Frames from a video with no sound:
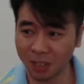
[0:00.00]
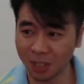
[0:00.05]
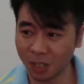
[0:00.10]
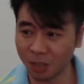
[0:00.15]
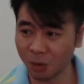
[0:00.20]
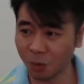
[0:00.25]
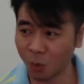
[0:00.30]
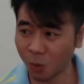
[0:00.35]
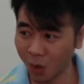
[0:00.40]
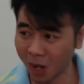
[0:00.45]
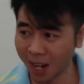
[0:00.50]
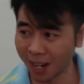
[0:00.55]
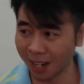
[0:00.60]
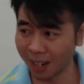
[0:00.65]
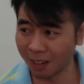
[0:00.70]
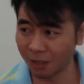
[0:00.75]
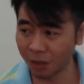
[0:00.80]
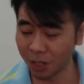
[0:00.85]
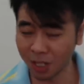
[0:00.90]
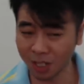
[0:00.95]
Just one,
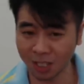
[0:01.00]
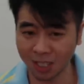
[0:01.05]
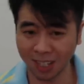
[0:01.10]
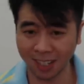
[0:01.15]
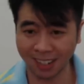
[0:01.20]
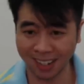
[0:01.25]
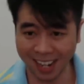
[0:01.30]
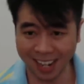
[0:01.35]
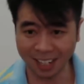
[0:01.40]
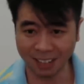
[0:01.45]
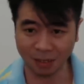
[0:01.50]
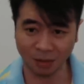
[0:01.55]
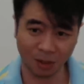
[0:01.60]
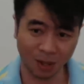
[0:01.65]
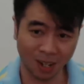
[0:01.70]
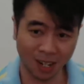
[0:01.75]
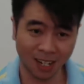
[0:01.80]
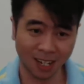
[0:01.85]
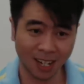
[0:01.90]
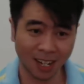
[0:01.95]
which is the last
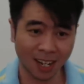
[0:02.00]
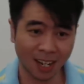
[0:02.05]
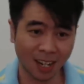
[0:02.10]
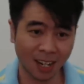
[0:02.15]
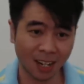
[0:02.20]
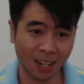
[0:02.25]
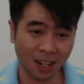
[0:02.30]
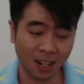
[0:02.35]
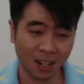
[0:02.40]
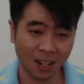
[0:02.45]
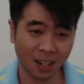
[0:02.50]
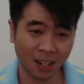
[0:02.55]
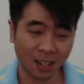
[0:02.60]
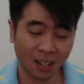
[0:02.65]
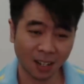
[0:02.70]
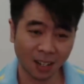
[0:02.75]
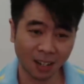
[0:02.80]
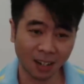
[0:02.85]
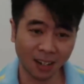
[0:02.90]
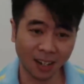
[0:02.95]
one.
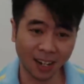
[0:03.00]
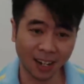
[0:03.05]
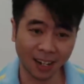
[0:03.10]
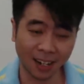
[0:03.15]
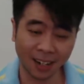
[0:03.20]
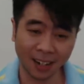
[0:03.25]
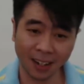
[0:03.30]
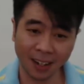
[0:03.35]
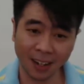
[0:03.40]
Alright.